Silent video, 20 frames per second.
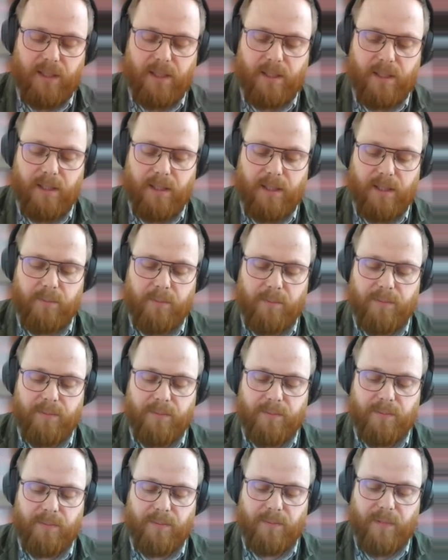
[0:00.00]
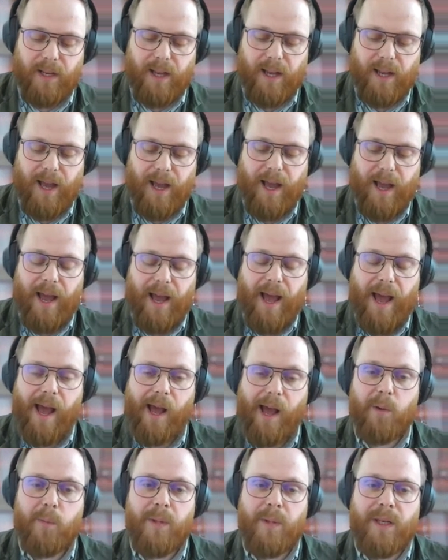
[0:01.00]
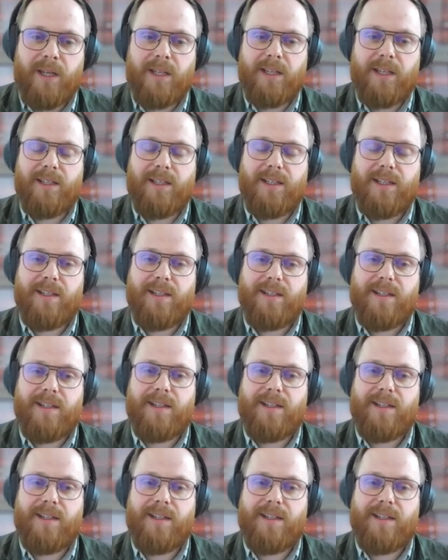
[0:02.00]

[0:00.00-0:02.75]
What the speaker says: how many